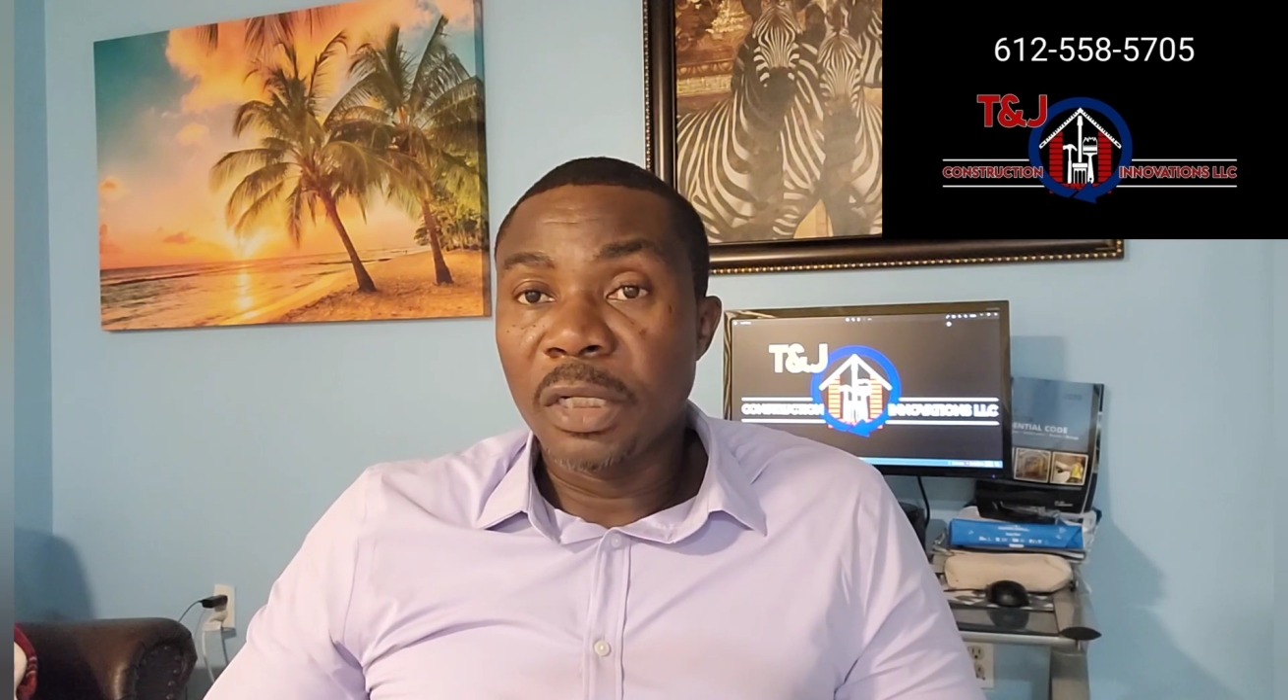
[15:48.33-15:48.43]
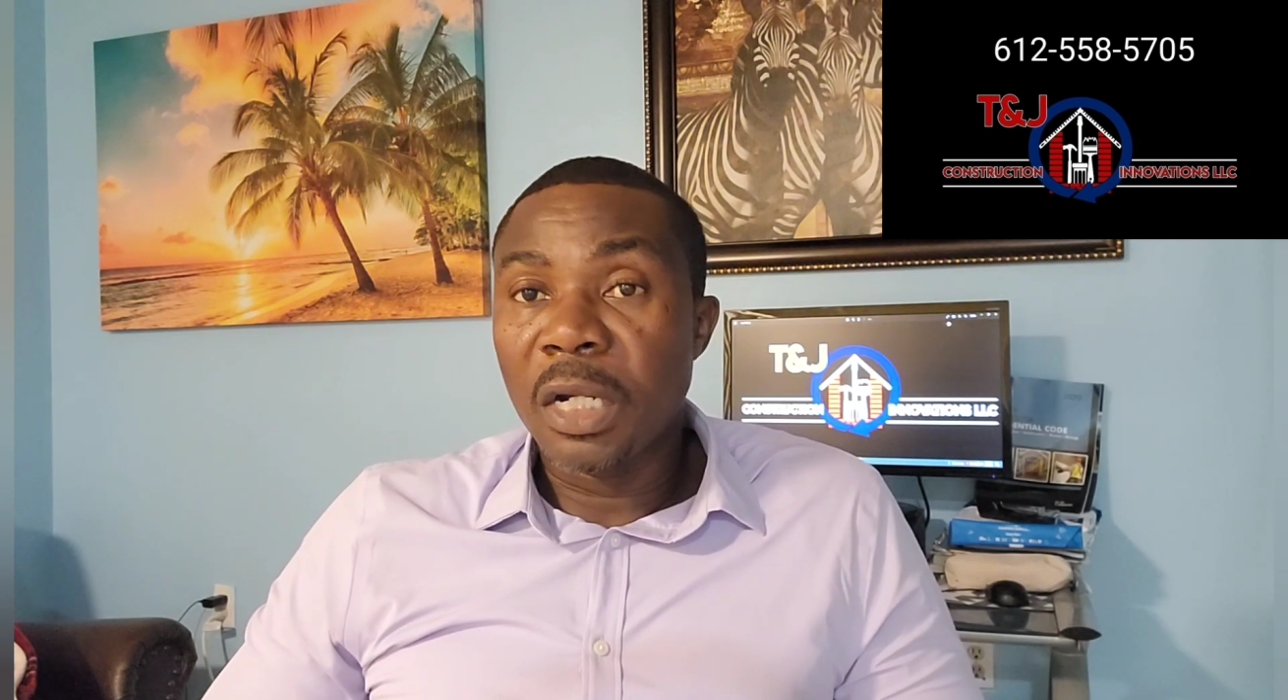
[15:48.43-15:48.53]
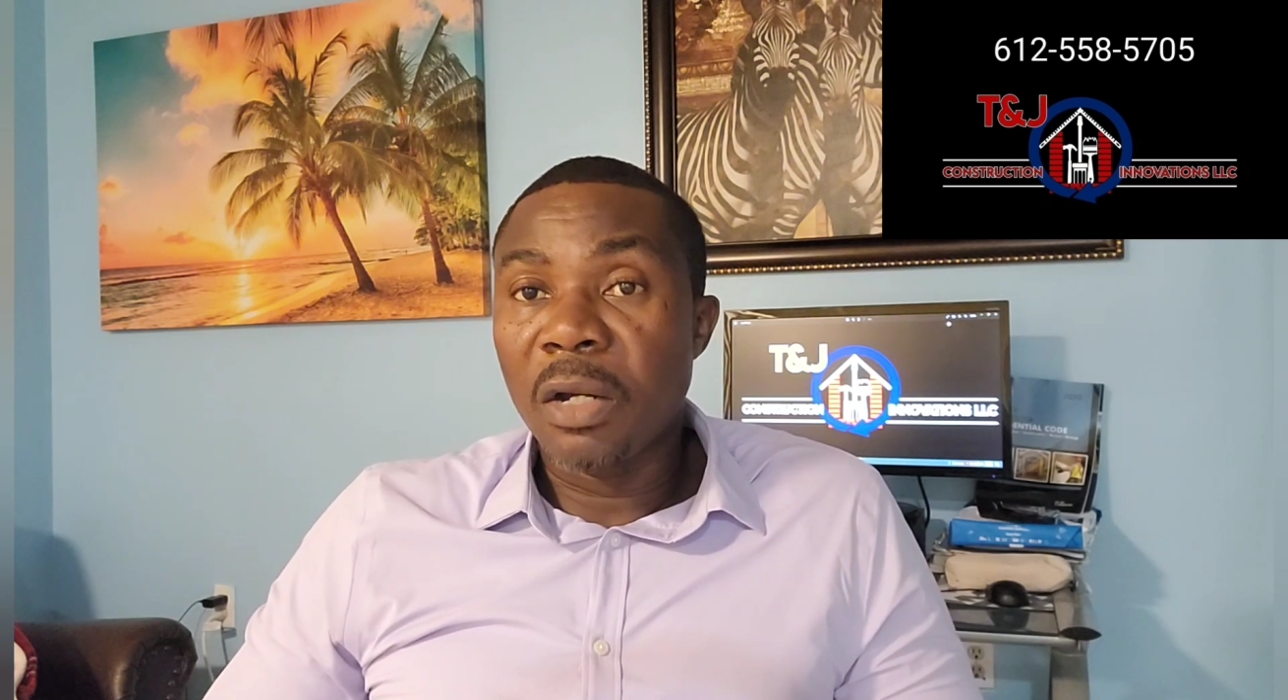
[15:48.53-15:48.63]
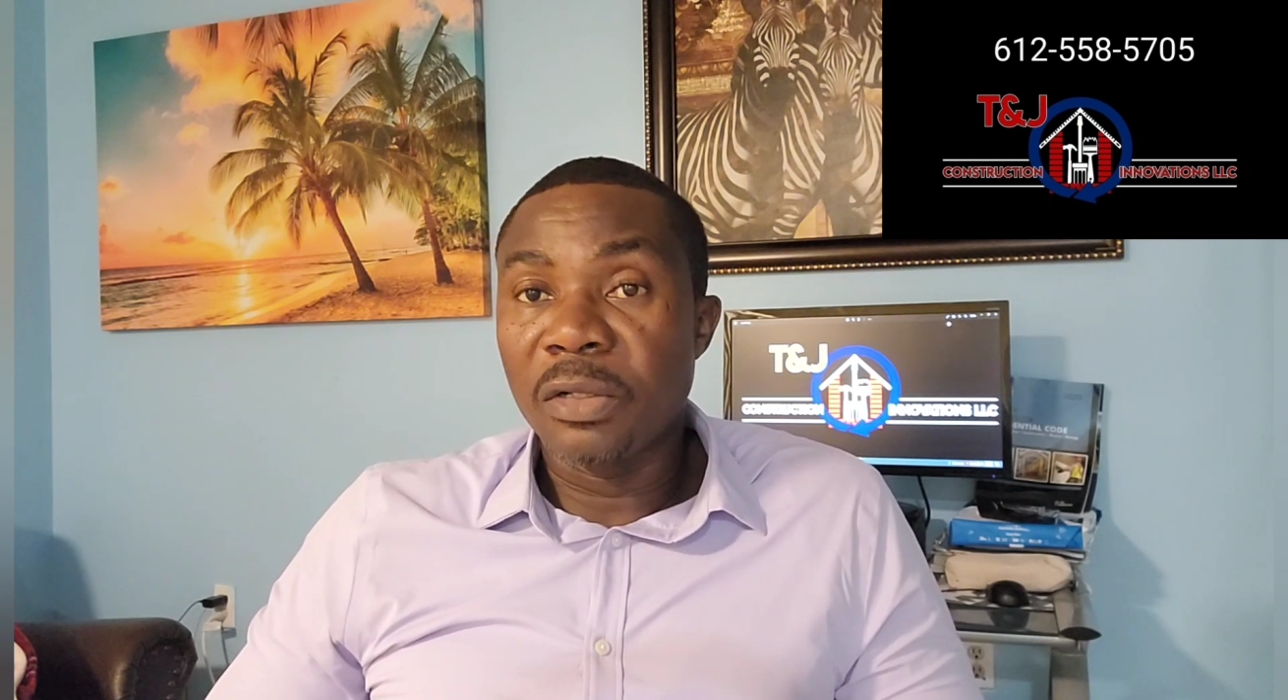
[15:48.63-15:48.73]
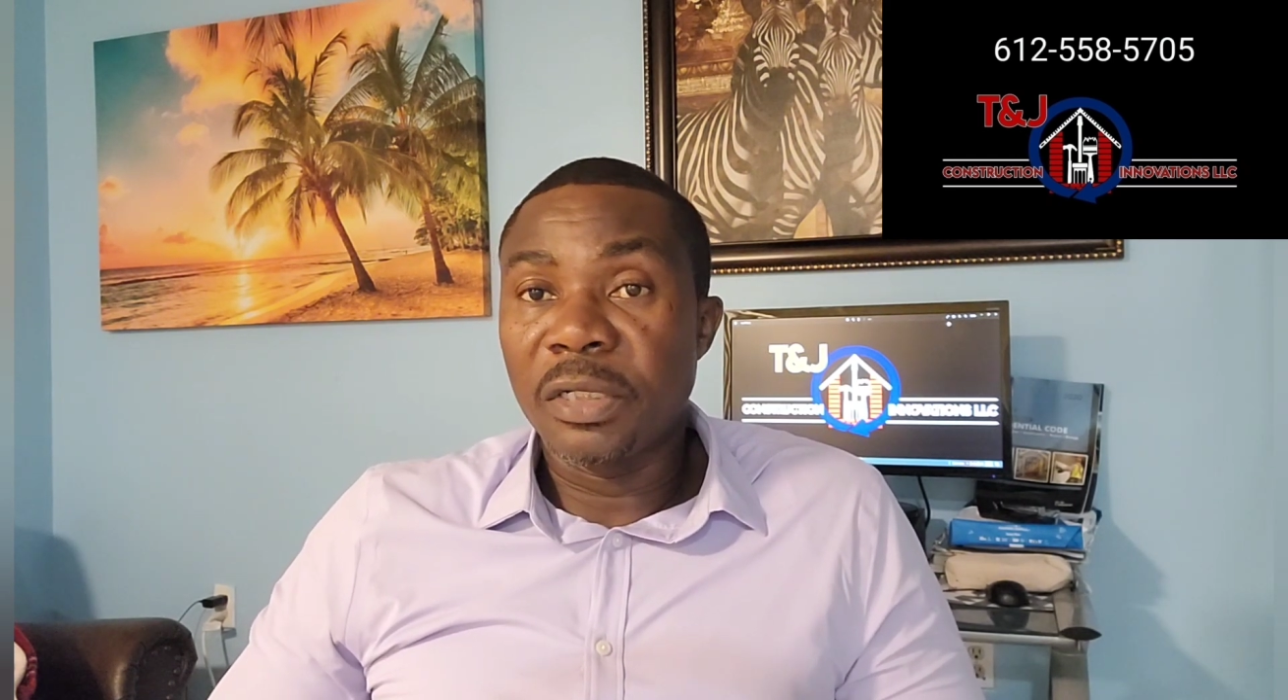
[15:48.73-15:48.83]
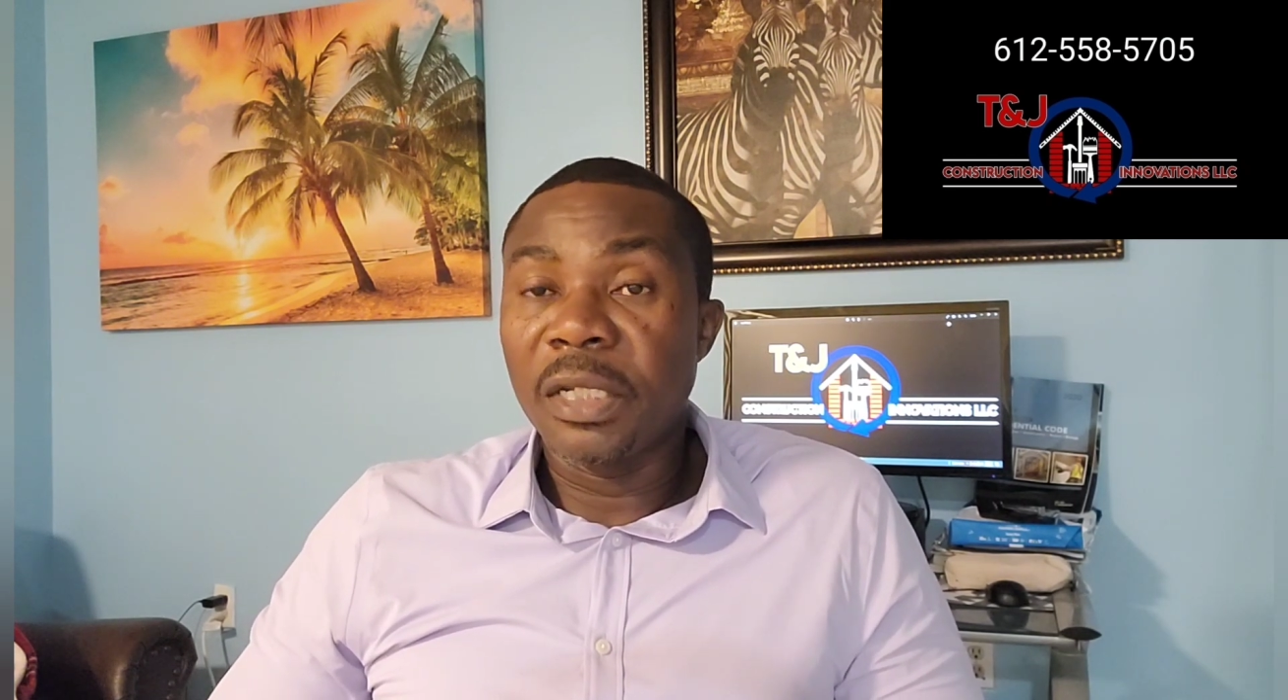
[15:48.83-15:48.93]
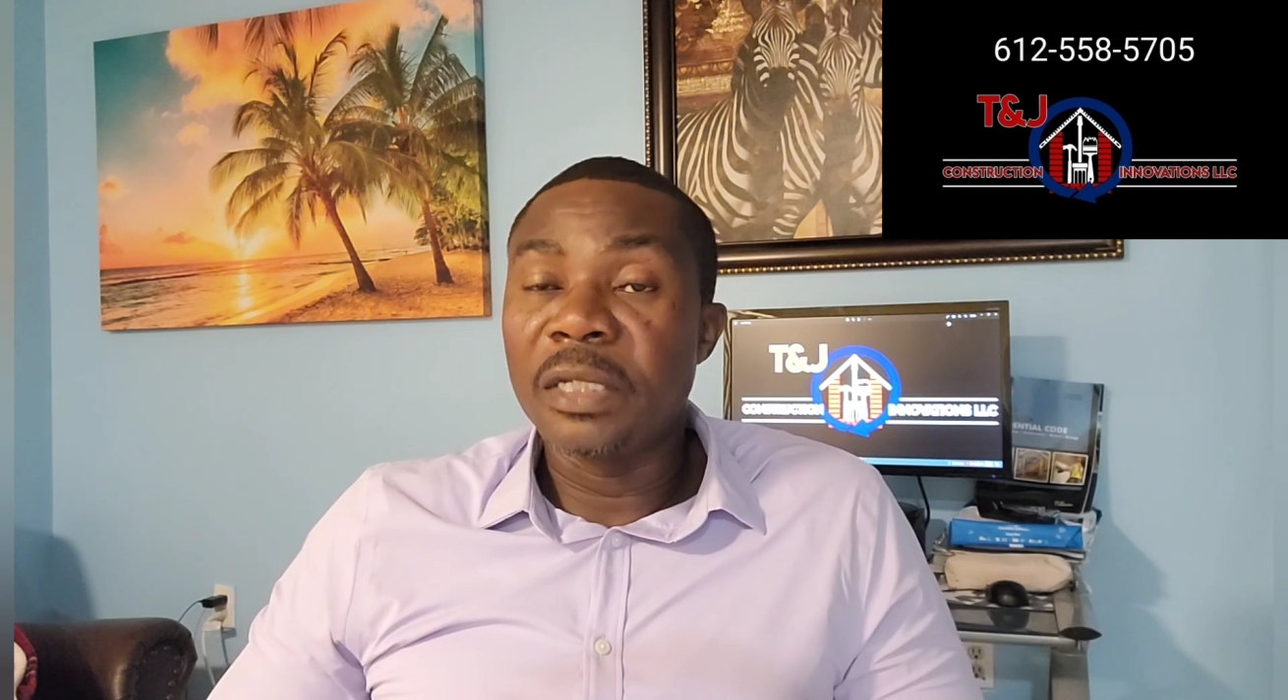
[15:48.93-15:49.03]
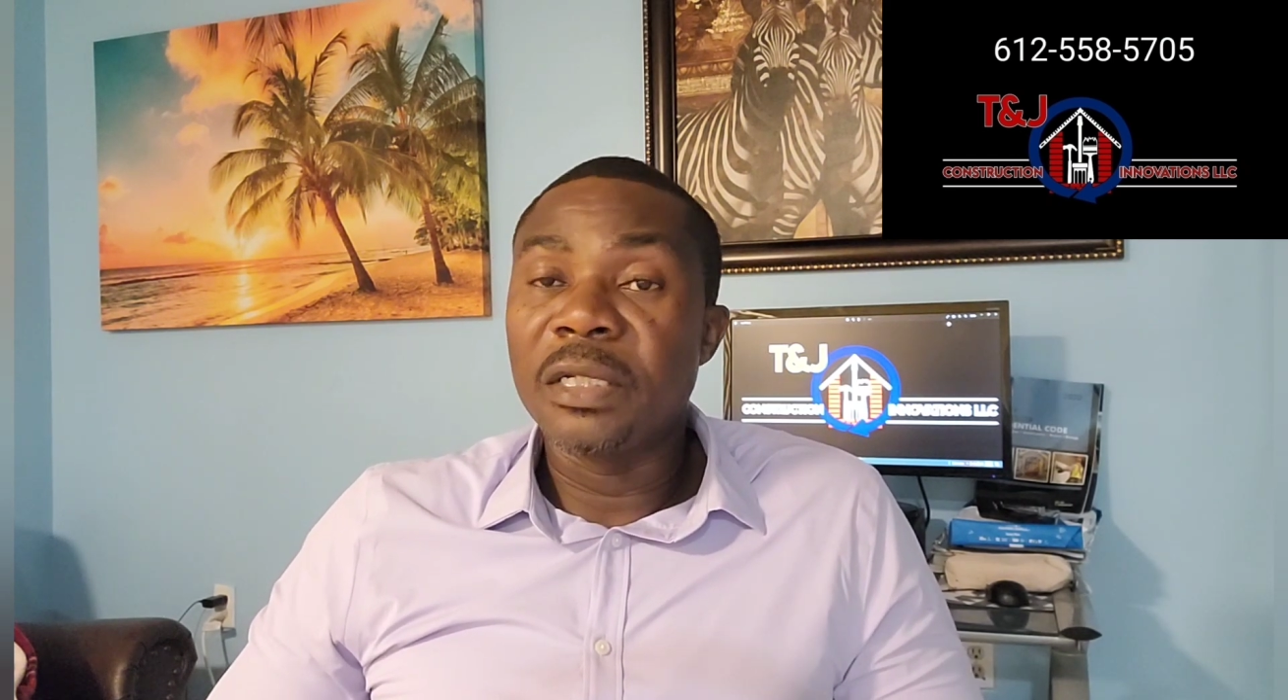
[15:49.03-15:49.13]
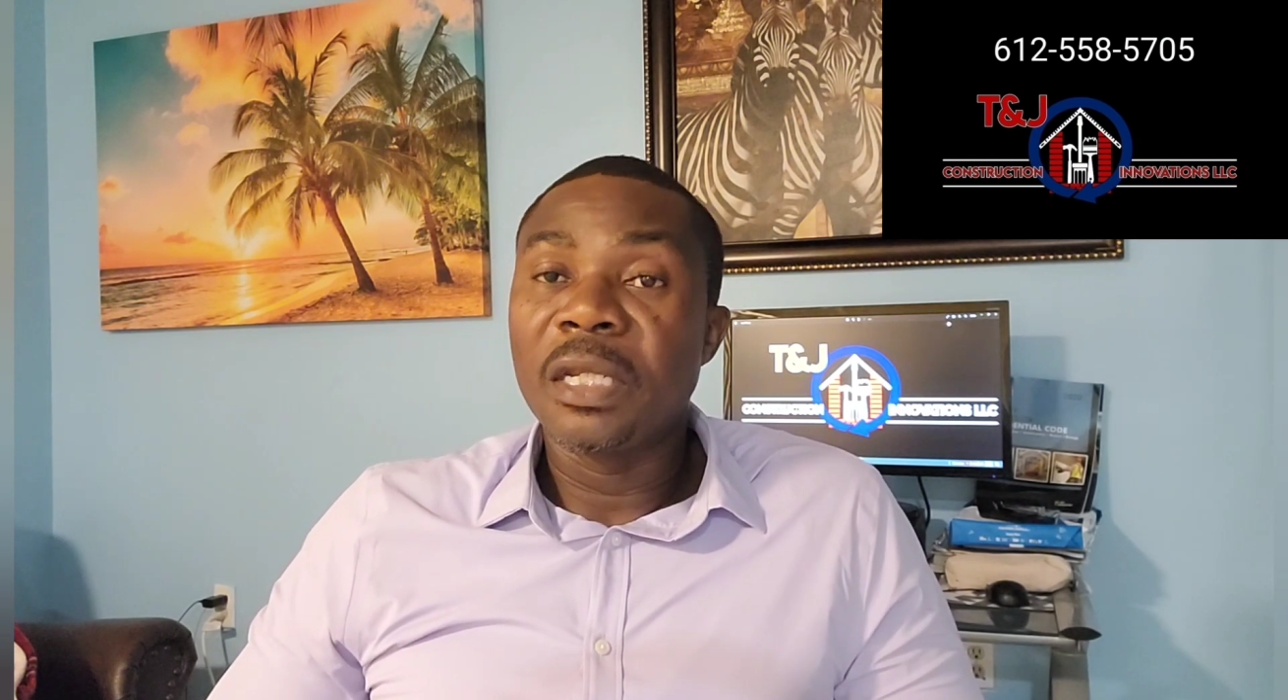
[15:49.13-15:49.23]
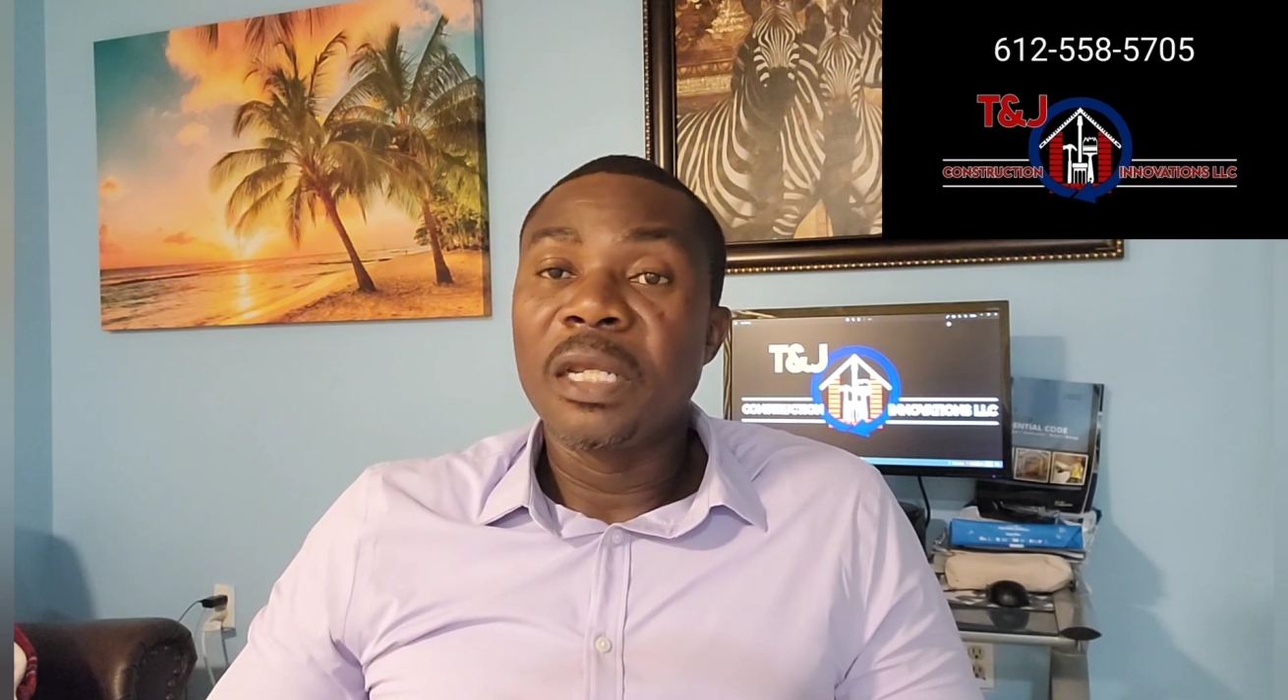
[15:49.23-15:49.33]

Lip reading: cost is,